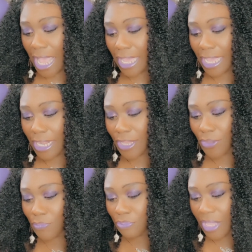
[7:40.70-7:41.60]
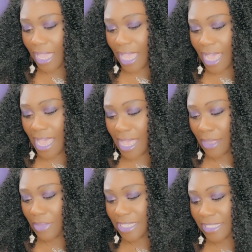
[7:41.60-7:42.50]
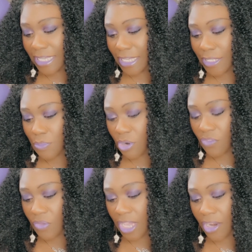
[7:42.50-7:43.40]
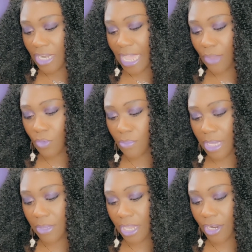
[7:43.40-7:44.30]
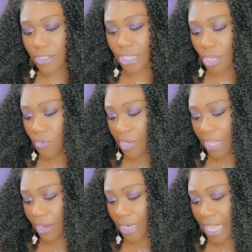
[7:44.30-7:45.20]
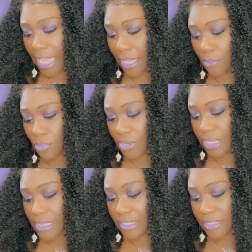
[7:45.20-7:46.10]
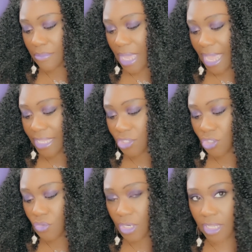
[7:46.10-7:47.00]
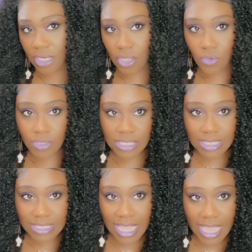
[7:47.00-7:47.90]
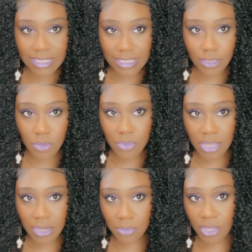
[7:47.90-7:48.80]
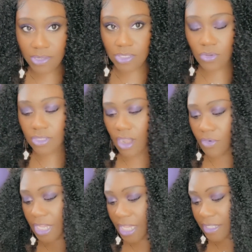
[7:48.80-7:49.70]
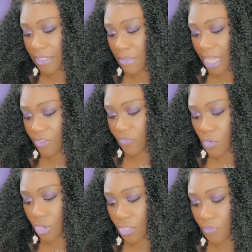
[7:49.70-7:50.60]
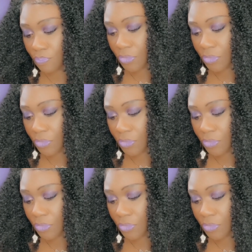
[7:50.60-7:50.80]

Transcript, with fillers: Anywho, it says perfect hairline with baby hairs along the hairline, pre-customized unit, of course, because it has the little bun up here, so it's already customized for you.